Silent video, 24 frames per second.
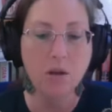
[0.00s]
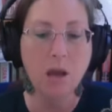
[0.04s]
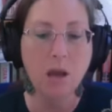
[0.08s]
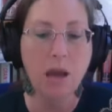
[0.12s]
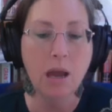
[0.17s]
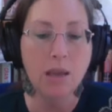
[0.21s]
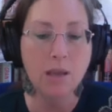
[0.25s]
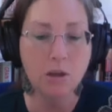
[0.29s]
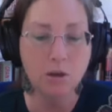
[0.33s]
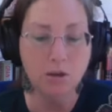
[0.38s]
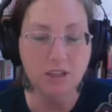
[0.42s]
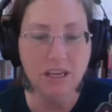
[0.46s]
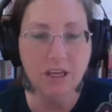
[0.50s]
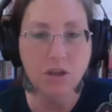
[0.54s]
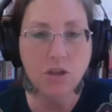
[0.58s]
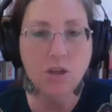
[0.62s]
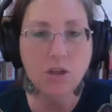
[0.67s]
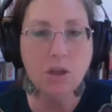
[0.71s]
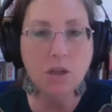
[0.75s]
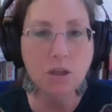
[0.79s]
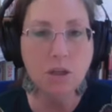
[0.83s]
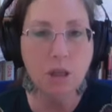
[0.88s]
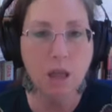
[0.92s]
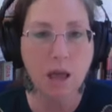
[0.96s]
You teach
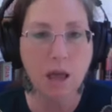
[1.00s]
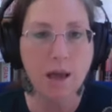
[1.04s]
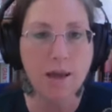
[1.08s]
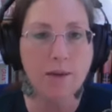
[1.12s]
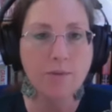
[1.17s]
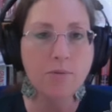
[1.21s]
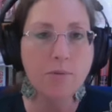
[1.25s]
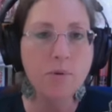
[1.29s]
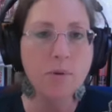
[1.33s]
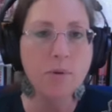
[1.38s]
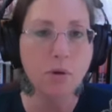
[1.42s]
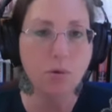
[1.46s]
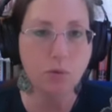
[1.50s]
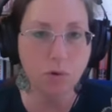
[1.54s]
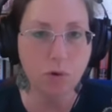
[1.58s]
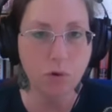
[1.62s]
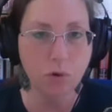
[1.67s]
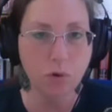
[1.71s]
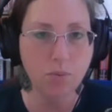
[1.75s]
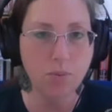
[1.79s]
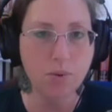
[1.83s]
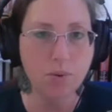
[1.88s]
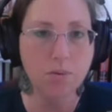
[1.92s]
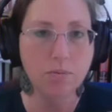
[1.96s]
it live with a
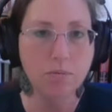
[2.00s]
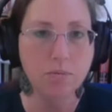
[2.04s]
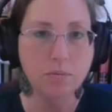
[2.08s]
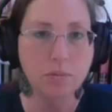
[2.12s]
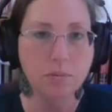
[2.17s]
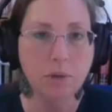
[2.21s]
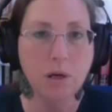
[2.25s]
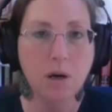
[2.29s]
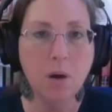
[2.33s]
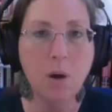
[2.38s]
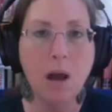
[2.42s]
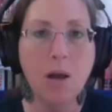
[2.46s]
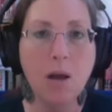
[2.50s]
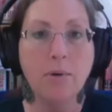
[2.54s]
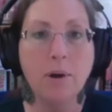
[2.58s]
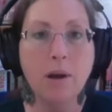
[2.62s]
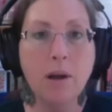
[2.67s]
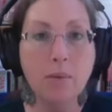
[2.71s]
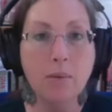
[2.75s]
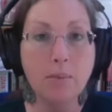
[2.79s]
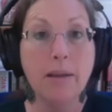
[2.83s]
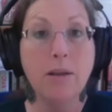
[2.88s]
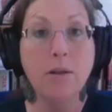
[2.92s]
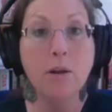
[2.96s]
group. I
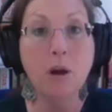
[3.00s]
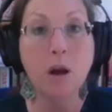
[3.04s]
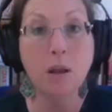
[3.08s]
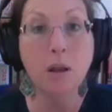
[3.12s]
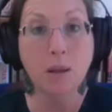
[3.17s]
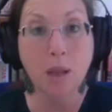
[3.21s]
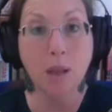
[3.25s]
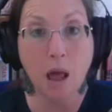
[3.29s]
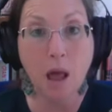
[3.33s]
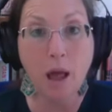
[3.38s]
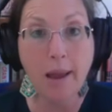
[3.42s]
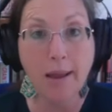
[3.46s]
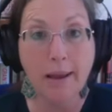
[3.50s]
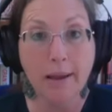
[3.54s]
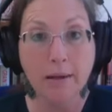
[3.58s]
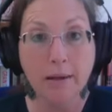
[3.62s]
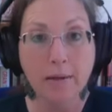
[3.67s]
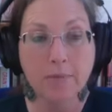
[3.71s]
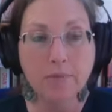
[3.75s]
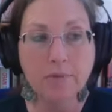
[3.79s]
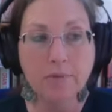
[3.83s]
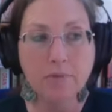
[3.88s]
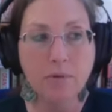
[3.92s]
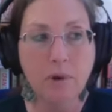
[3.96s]
recommend
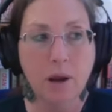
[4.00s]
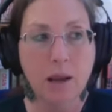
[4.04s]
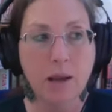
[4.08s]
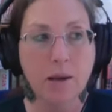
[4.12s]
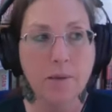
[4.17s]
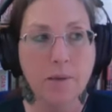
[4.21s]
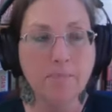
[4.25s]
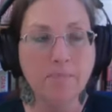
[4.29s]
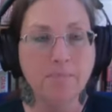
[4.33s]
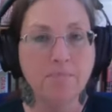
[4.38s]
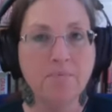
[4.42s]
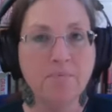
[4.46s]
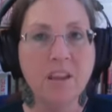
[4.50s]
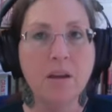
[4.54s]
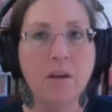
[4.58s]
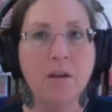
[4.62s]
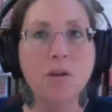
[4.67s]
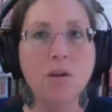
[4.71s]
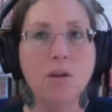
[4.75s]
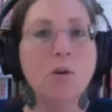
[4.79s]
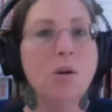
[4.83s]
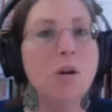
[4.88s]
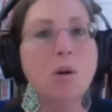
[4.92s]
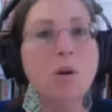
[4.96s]
online, right?
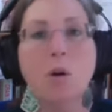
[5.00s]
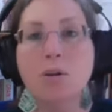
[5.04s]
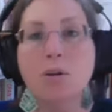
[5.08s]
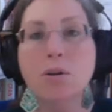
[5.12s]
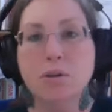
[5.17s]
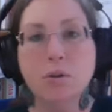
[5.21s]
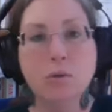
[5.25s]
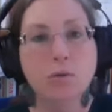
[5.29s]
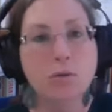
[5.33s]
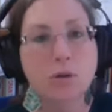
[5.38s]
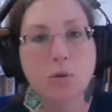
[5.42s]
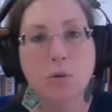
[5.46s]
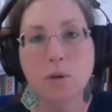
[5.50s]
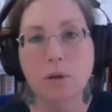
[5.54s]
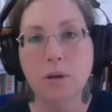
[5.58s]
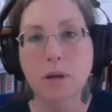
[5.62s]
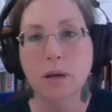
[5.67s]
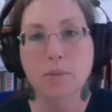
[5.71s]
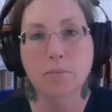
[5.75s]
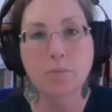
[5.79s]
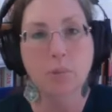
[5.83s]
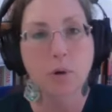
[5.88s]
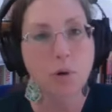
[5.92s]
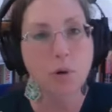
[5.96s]
You can also do an
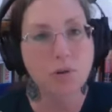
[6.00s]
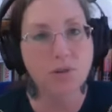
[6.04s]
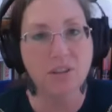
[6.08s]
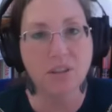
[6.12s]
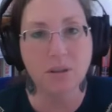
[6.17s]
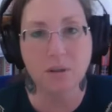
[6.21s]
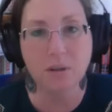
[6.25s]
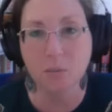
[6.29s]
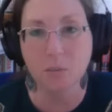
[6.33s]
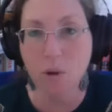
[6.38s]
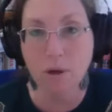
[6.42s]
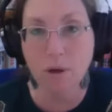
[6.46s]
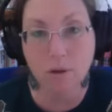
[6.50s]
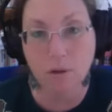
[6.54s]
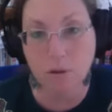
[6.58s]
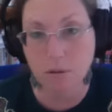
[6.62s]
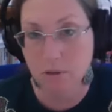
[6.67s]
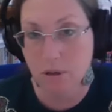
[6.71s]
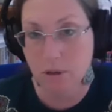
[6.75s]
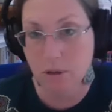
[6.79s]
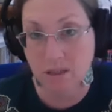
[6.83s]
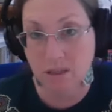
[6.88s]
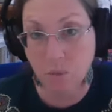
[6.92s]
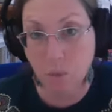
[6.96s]
in-person one
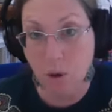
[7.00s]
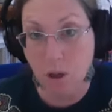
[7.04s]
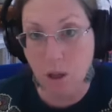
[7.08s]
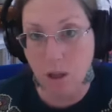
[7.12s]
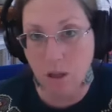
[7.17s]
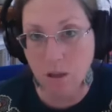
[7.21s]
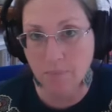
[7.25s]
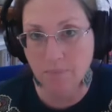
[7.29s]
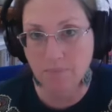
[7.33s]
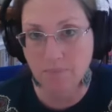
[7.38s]
as well.